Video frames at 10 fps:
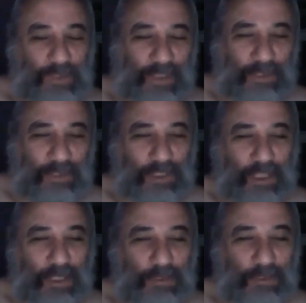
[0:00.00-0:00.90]
she
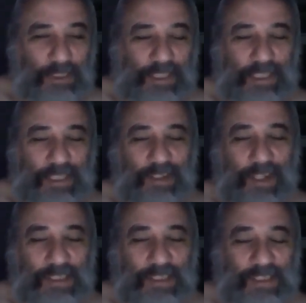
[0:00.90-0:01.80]
accuses, he
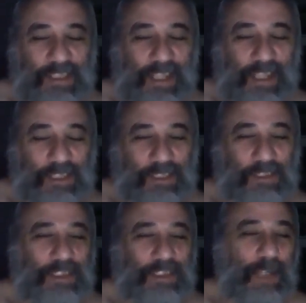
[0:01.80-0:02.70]
denies. She gives
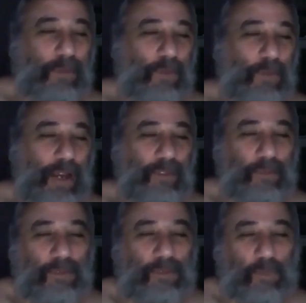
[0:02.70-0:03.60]
an example of one of
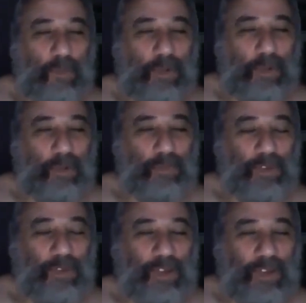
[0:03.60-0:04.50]
them, a woman who
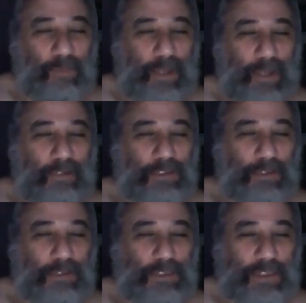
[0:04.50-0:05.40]
made a
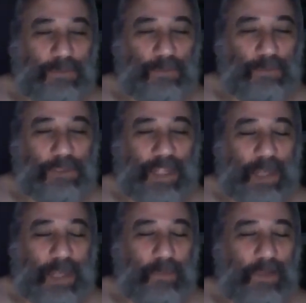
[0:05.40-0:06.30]
gratuitously false
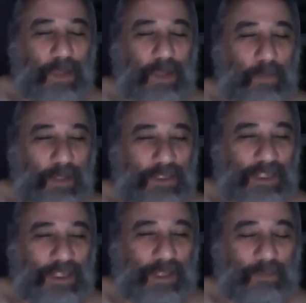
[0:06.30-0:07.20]
claim
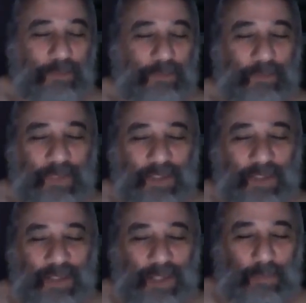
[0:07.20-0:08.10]
because her
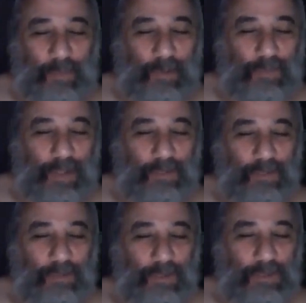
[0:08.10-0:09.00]

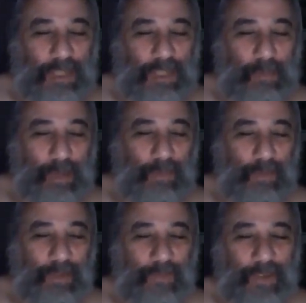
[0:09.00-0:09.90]
boyfriend refused to get back with
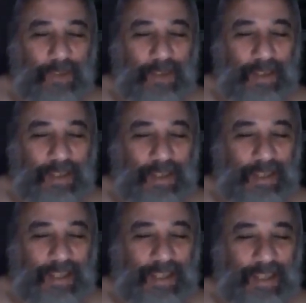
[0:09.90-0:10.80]
her.
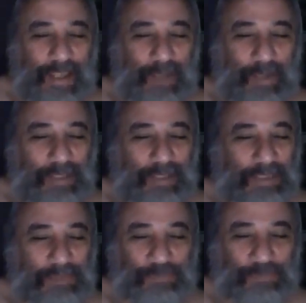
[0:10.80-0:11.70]
I mean, just